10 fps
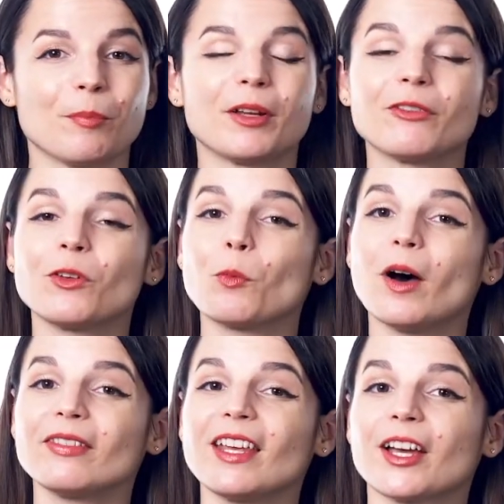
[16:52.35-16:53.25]
But if you
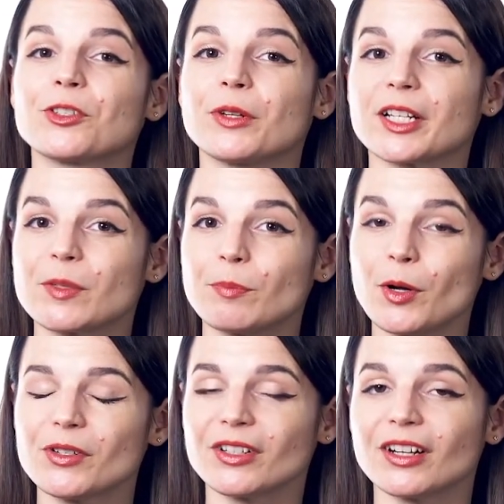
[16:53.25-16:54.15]
want the extra
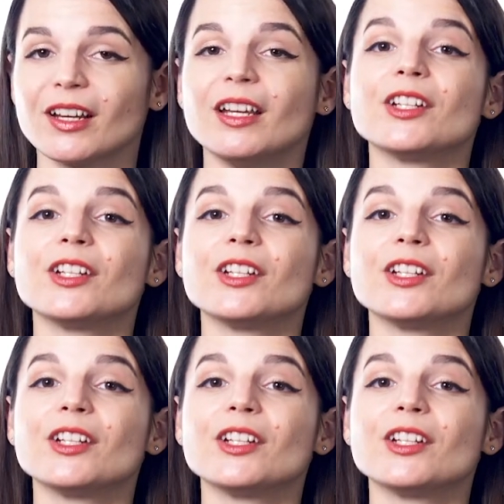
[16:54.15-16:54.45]
exposure,